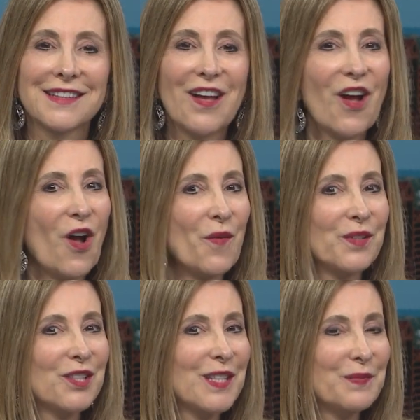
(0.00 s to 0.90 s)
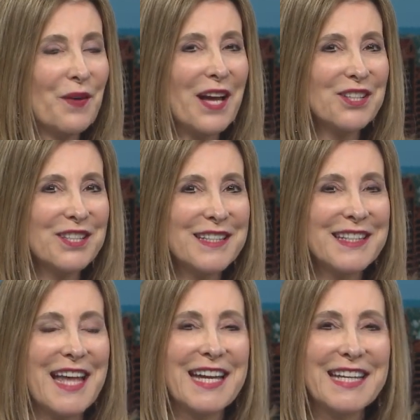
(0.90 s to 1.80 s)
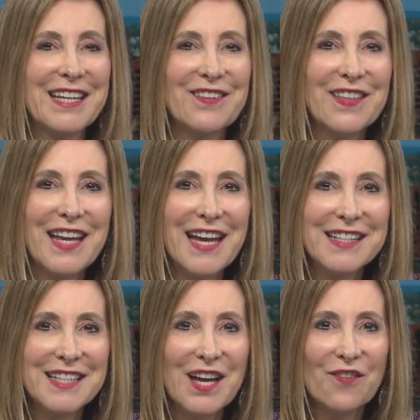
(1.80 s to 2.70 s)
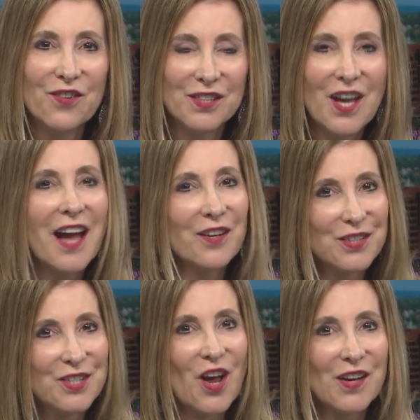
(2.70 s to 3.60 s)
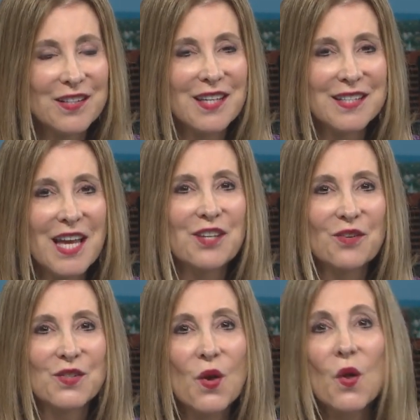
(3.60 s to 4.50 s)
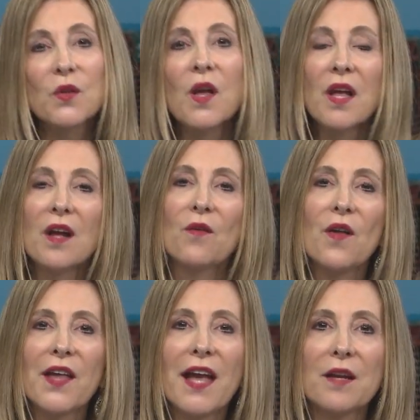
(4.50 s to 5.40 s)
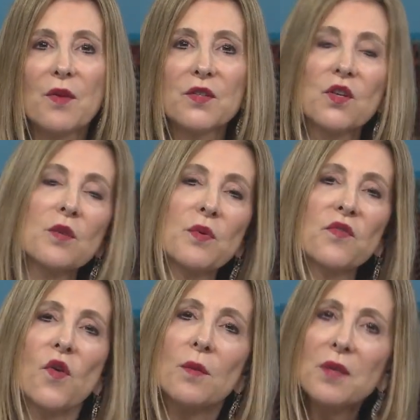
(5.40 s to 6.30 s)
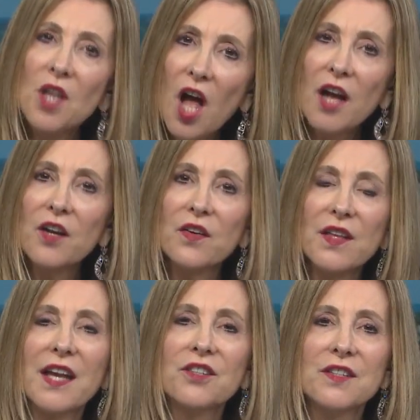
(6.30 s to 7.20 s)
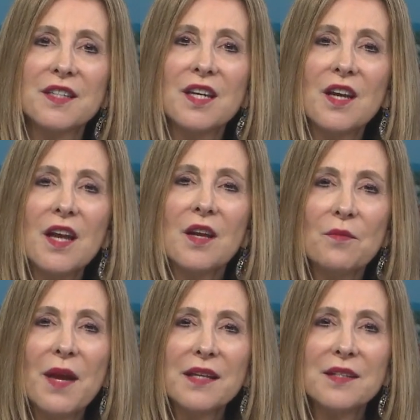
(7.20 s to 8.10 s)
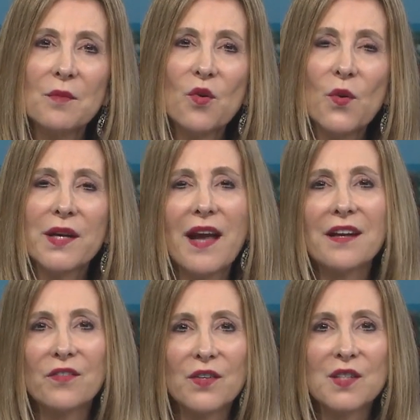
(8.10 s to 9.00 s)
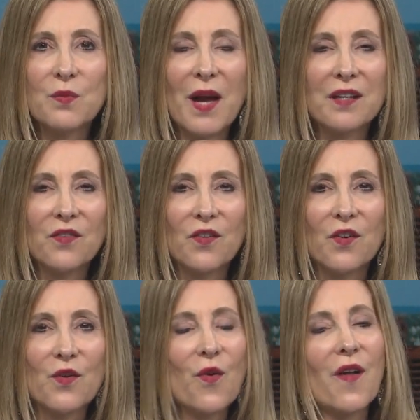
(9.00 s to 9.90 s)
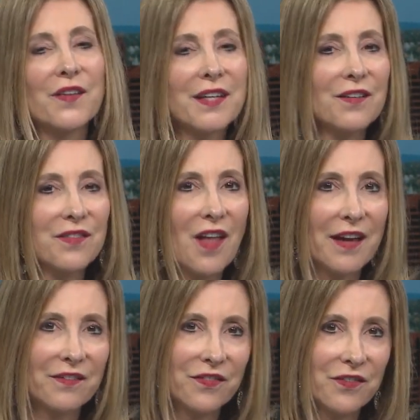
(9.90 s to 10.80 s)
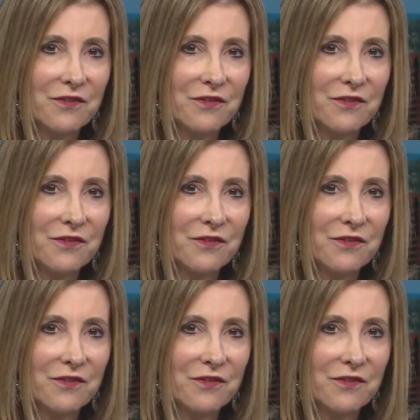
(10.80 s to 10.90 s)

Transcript: Oh, but she's precious. Thank you. The ATF retires dogs at 10 years old. While the animals could perform longer, the agency makes them quit out of respect for their quality of life.